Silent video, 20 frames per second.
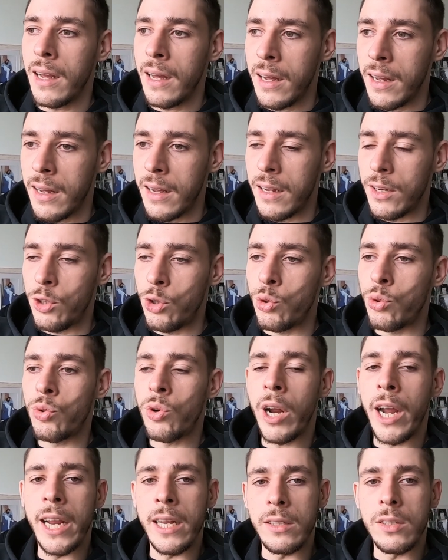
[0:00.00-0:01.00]
uh,
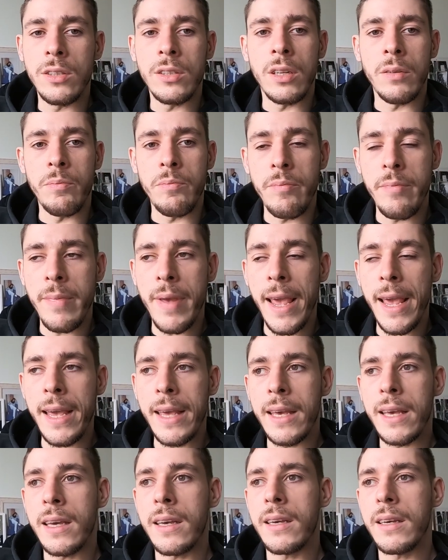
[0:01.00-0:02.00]
tried to
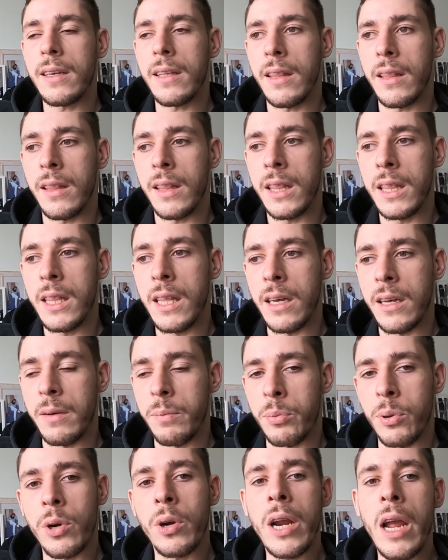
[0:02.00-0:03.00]
make the
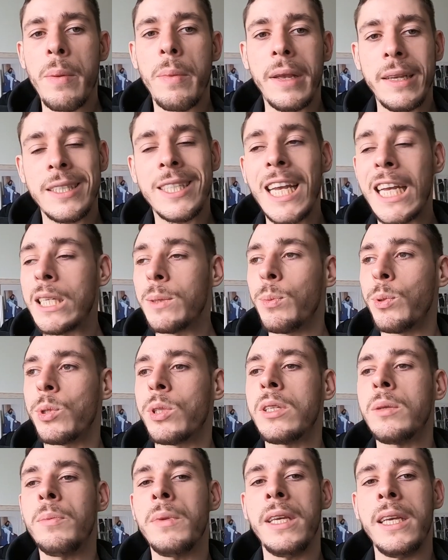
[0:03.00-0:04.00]
program accessible
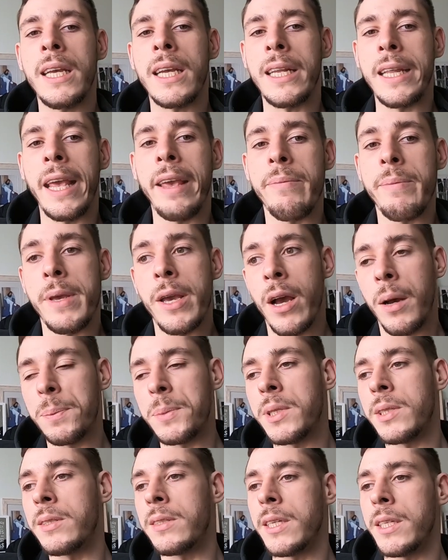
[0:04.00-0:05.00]
to me and gave me
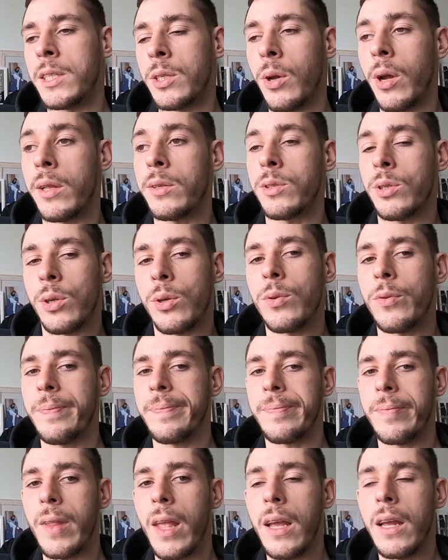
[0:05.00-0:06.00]
options and so on. So,
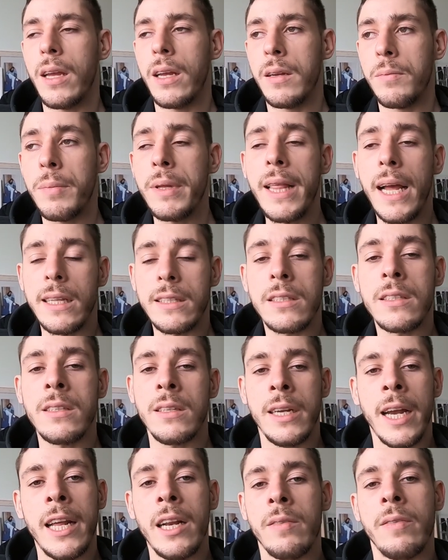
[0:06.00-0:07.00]
but that's
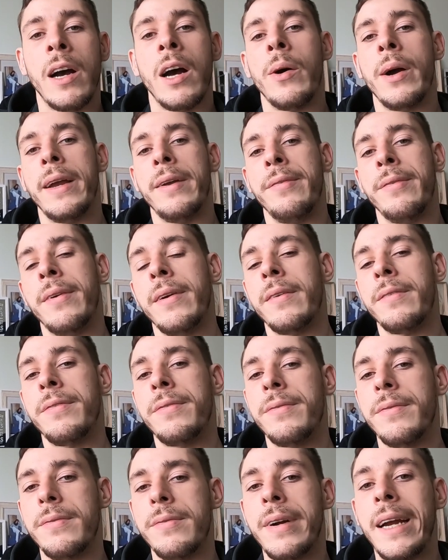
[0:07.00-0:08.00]
kind of how I
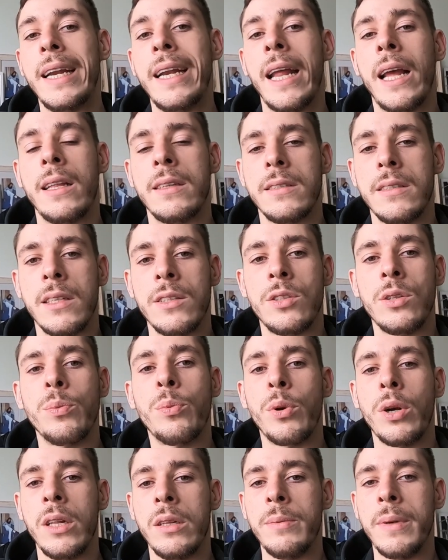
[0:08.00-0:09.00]
financed and
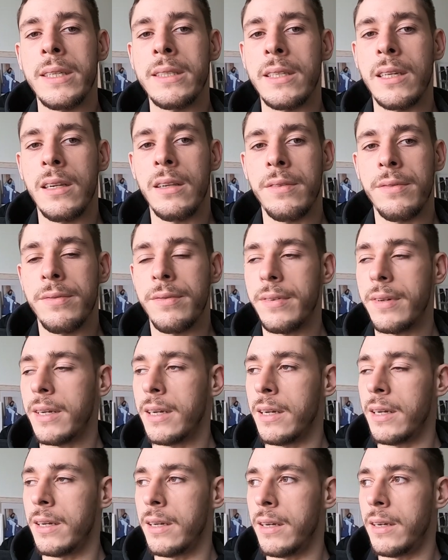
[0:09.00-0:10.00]
supported myself
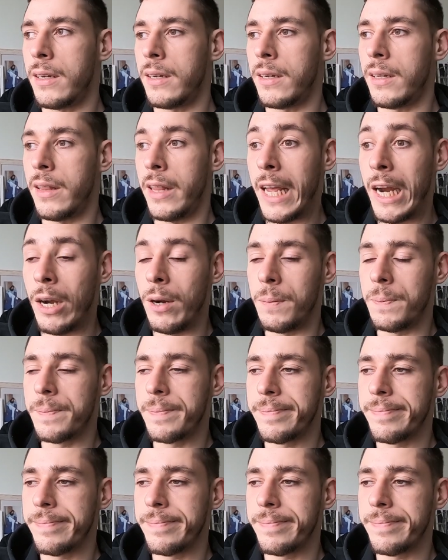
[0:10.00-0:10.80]
uh, there.